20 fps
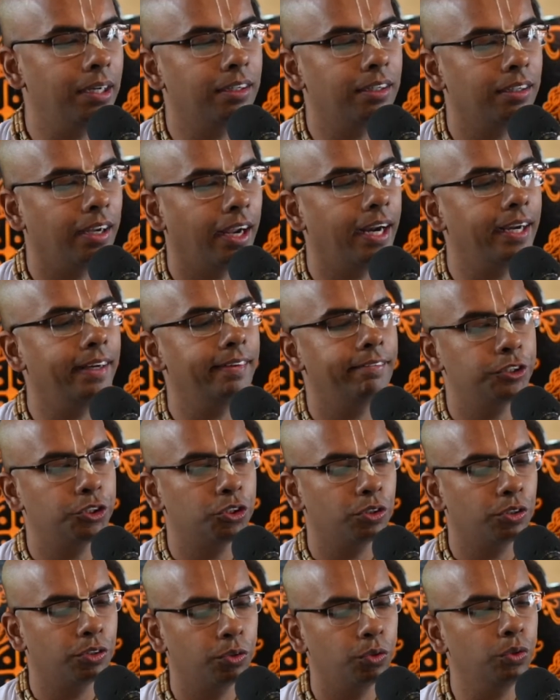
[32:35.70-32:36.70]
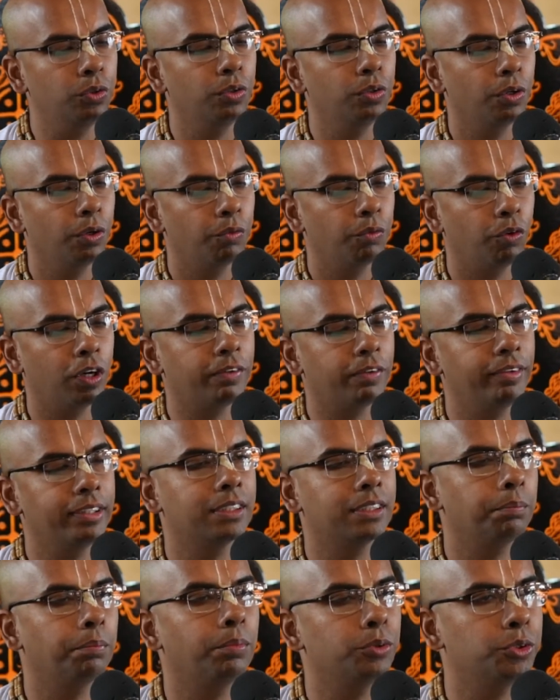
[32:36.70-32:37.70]
and we should do what we are
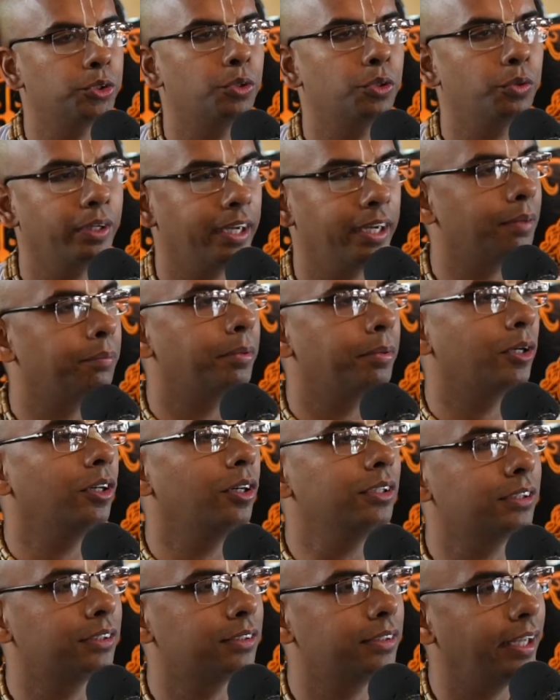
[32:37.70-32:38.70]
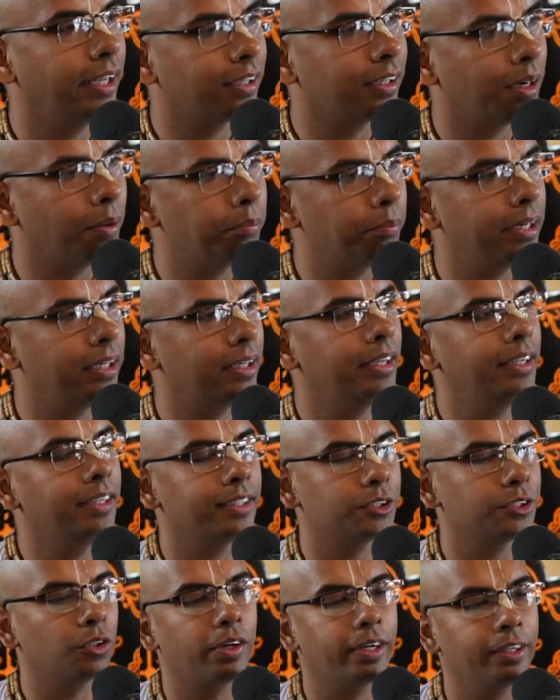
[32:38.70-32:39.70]
supposed to do here, because they are completely
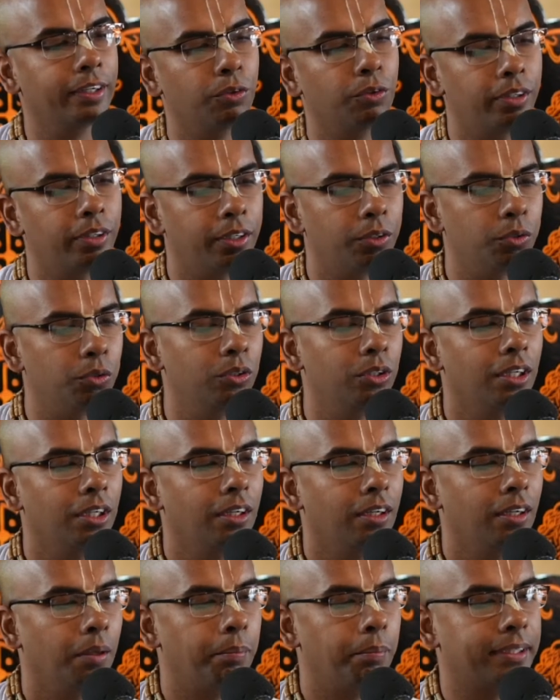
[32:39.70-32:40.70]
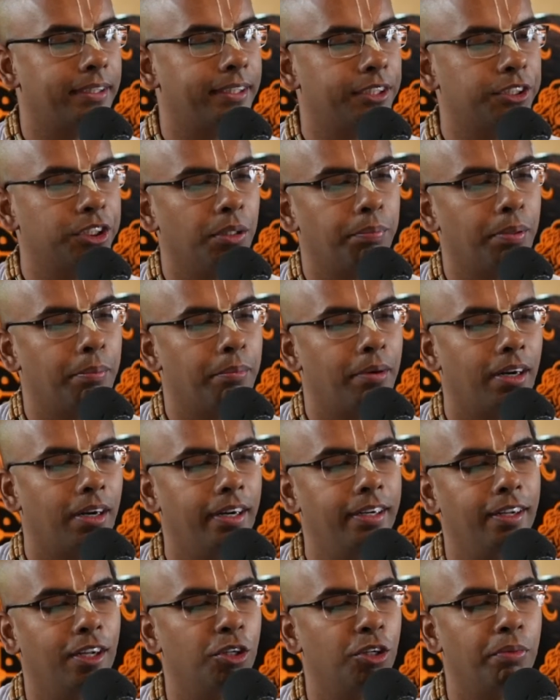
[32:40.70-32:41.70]
resorting only to Pratyaksha Pramana
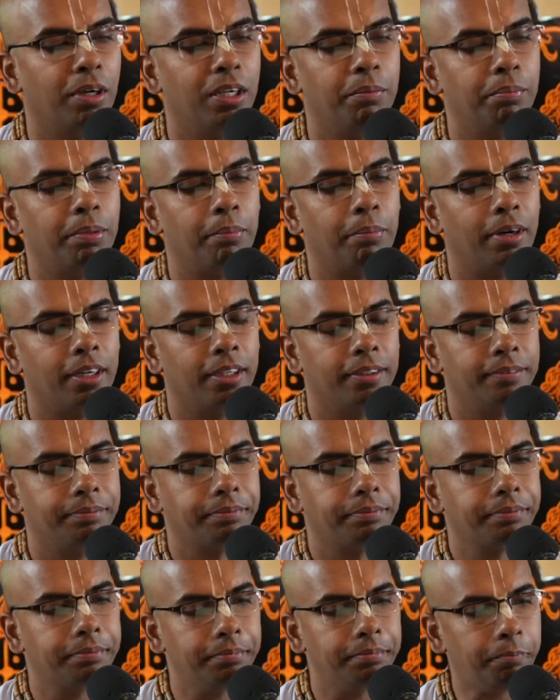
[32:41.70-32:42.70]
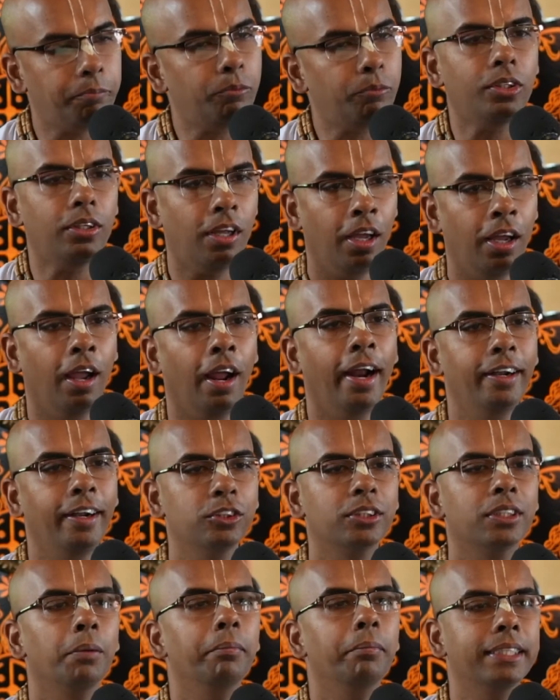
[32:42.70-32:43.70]
and Anumana Pramana. And to
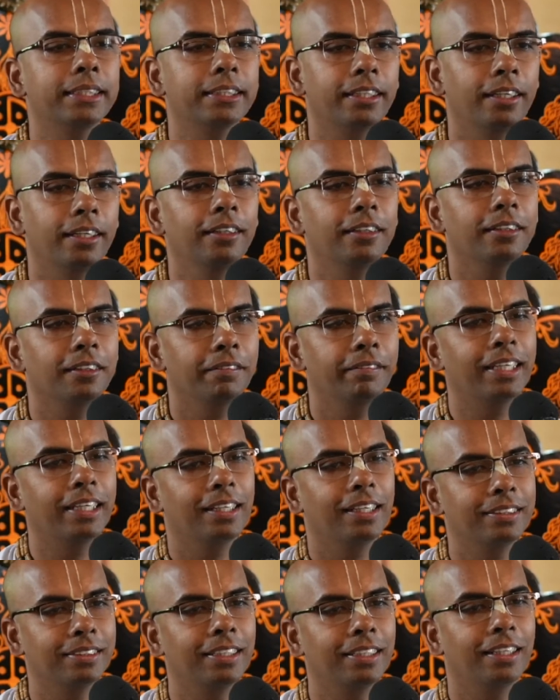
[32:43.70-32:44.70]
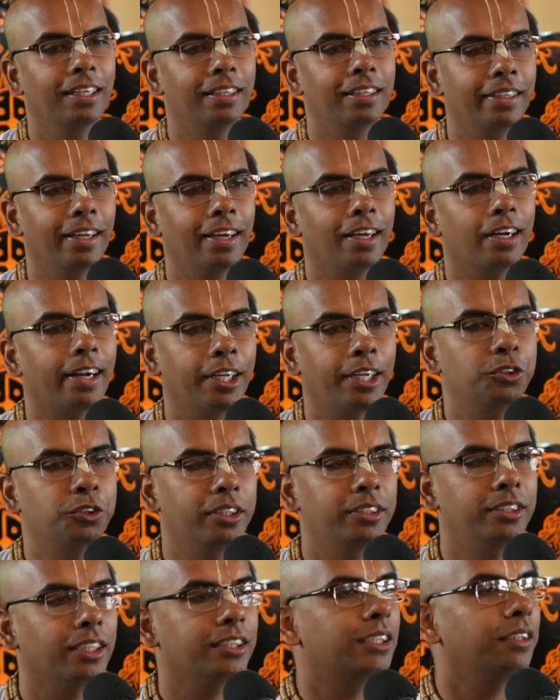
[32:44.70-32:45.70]
some extent, we can say that they are actually
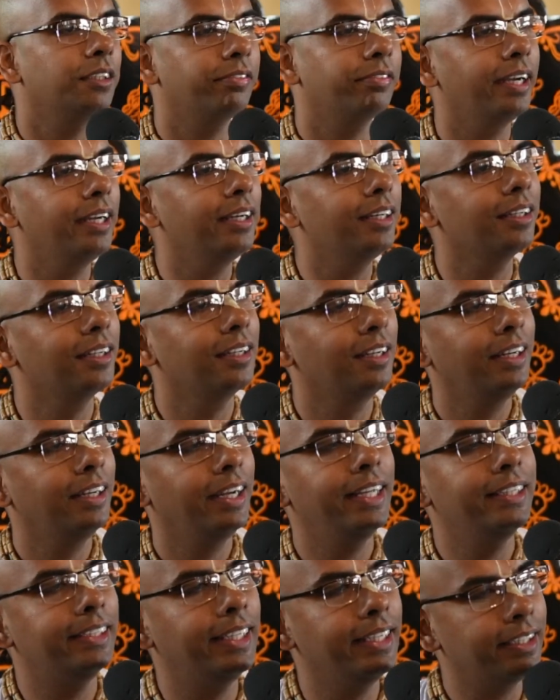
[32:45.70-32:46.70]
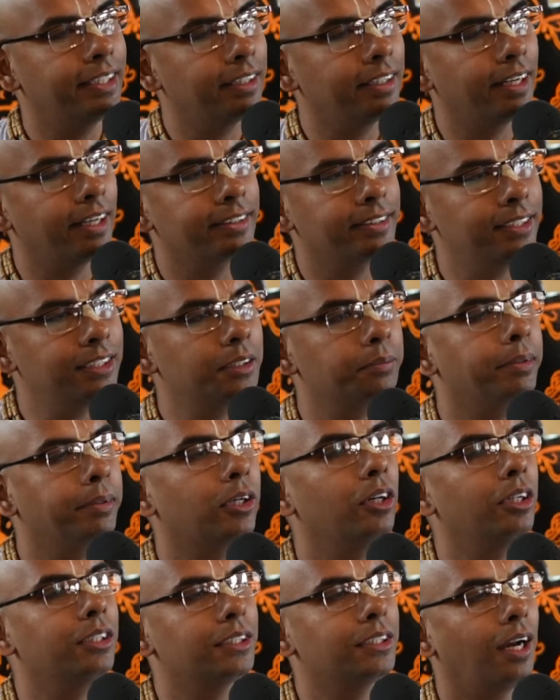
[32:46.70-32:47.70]
justified in thinking like this,
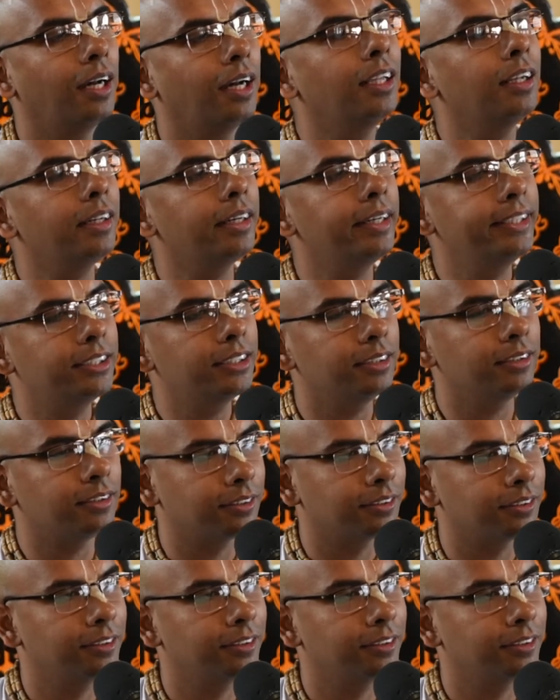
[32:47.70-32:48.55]
because other religions,